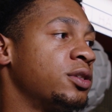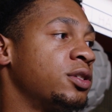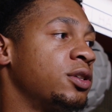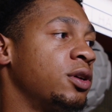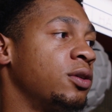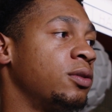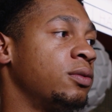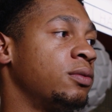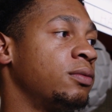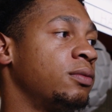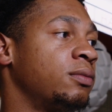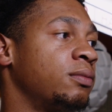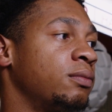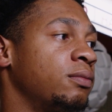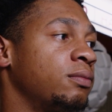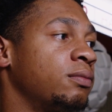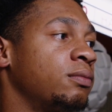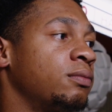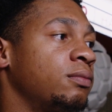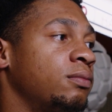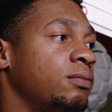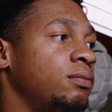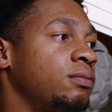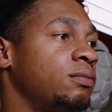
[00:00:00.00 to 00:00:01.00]
So
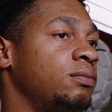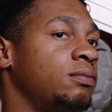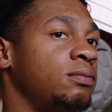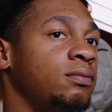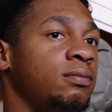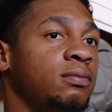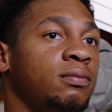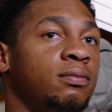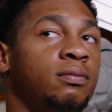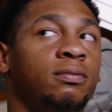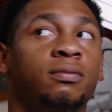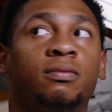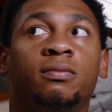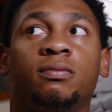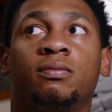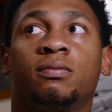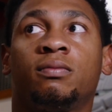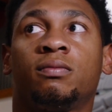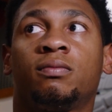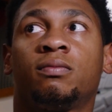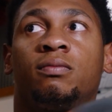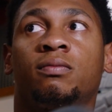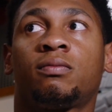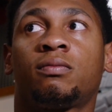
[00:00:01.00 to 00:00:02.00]
is that, a, is that an
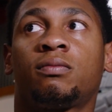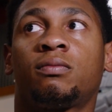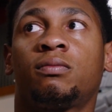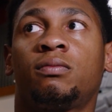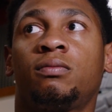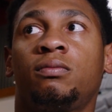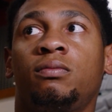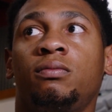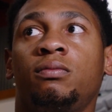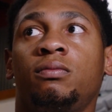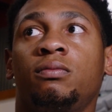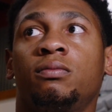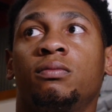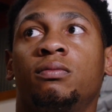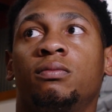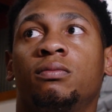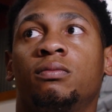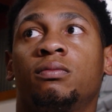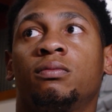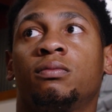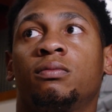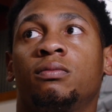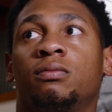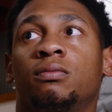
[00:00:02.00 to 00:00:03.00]
official invitation from
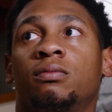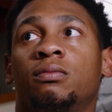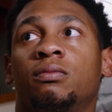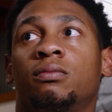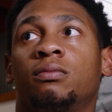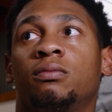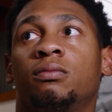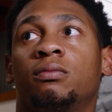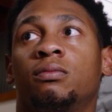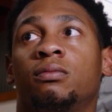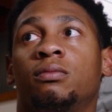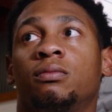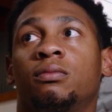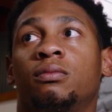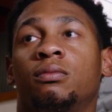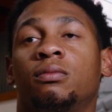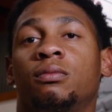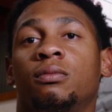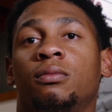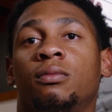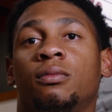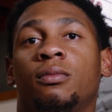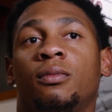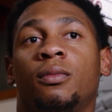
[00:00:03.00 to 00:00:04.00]
the meeting?
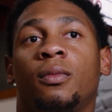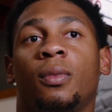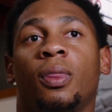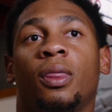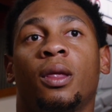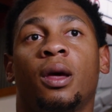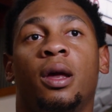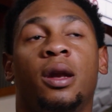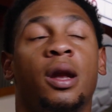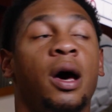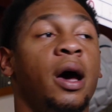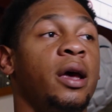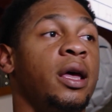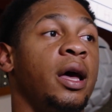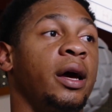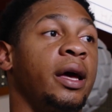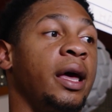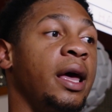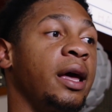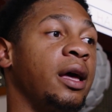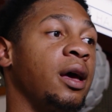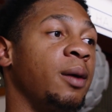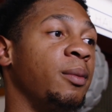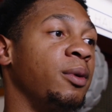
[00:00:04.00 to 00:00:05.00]
Yeah. no, nah, I
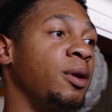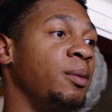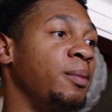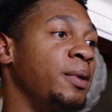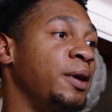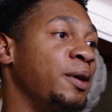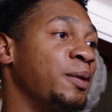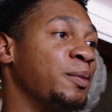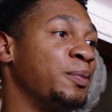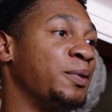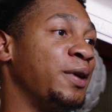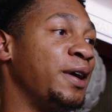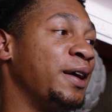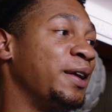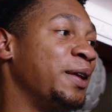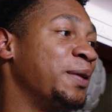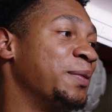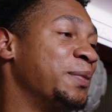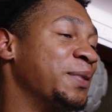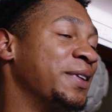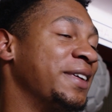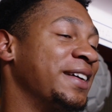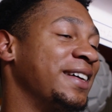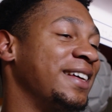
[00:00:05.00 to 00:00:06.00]
can't come in the meeting. yeah,
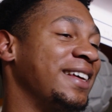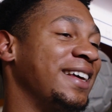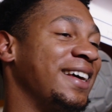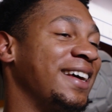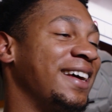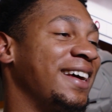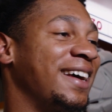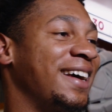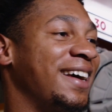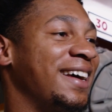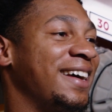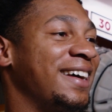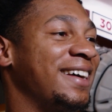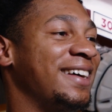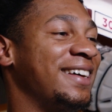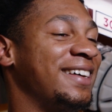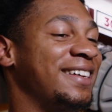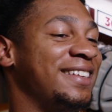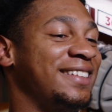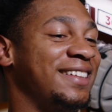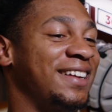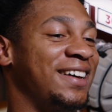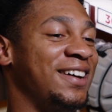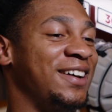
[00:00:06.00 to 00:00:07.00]

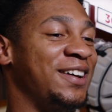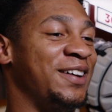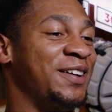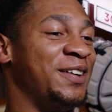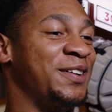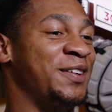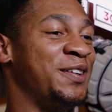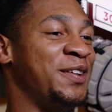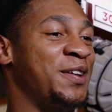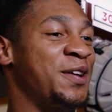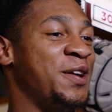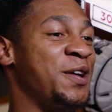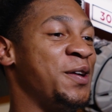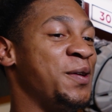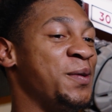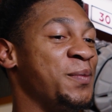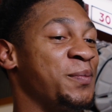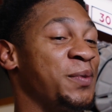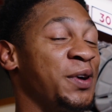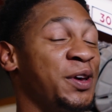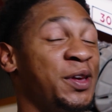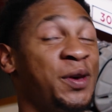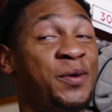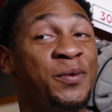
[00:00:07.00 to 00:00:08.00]
yeah, nah.
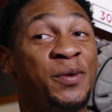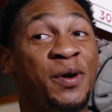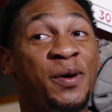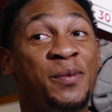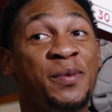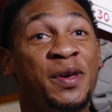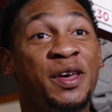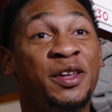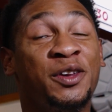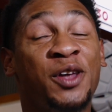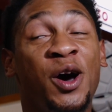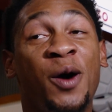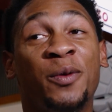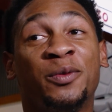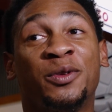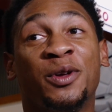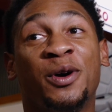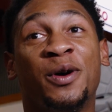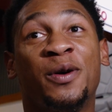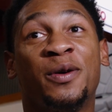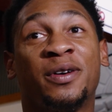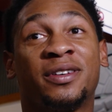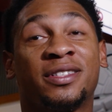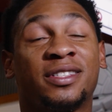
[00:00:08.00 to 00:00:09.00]
But it would be dope
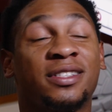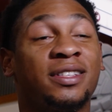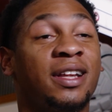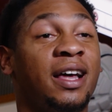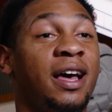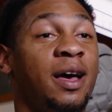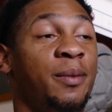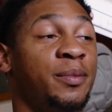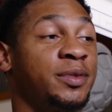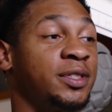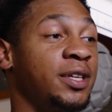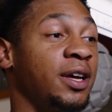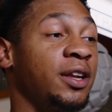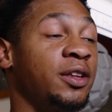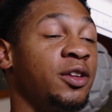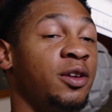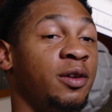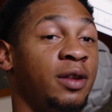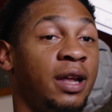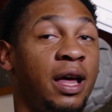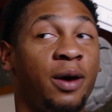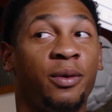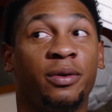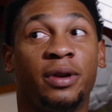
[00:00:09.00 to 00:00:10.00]
though, because like I'm telling
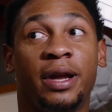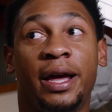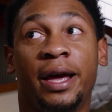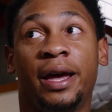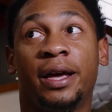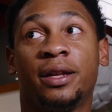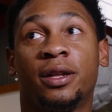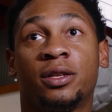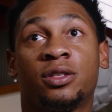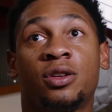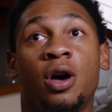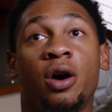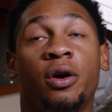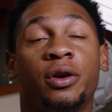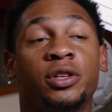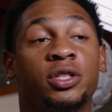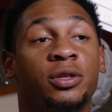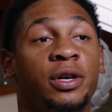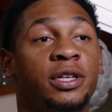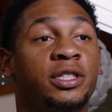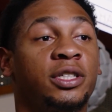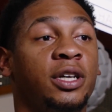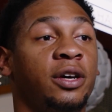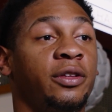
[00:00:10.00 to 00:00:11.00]
you, like when they get to talking
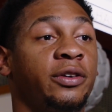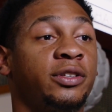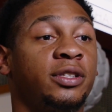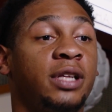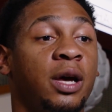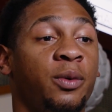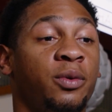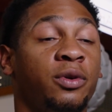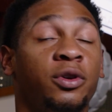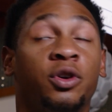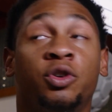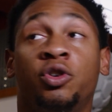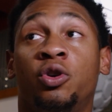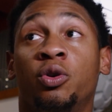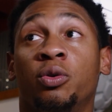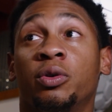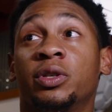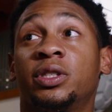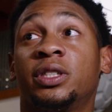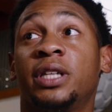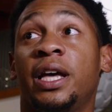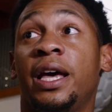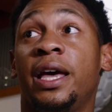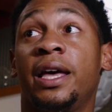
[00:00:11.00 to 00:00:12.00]
to each other, it's like one of the
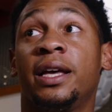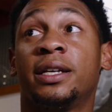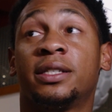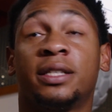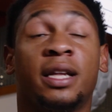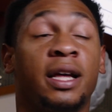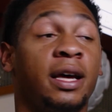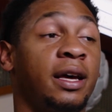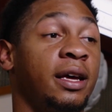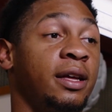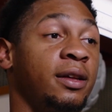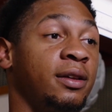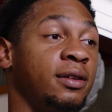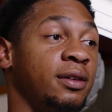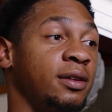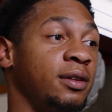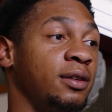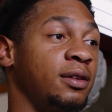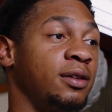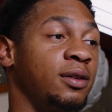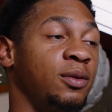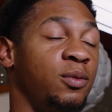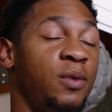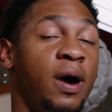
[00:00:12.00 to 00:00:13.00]
coolest things. Like
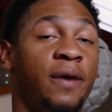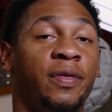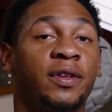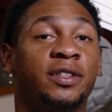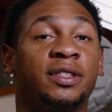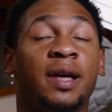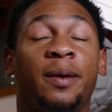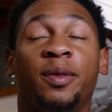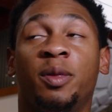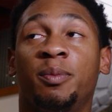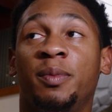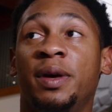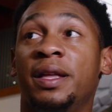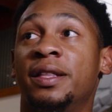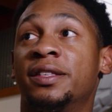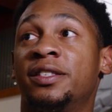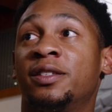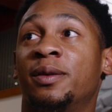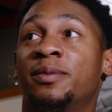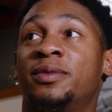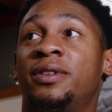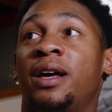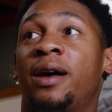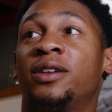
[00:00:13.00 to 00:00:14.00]
we have to stop the meeting
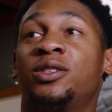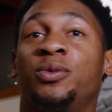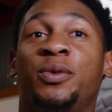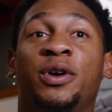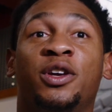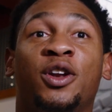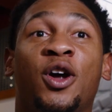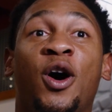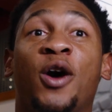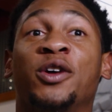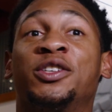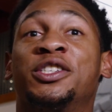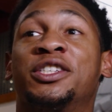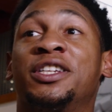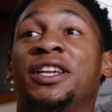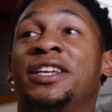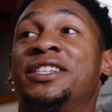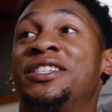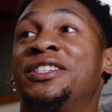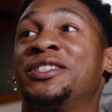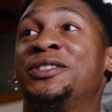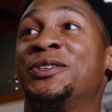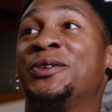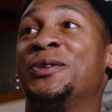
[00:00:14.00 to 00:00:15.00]
sometimes so we can all just
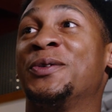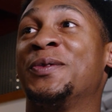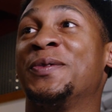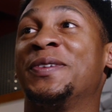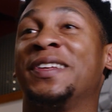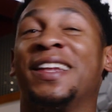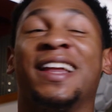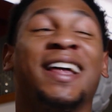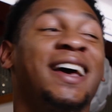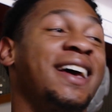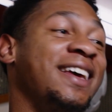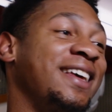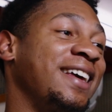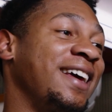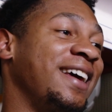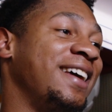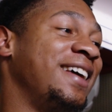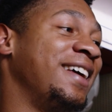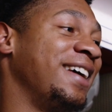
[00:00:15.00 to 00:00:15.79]
listen to him. Like, yeah.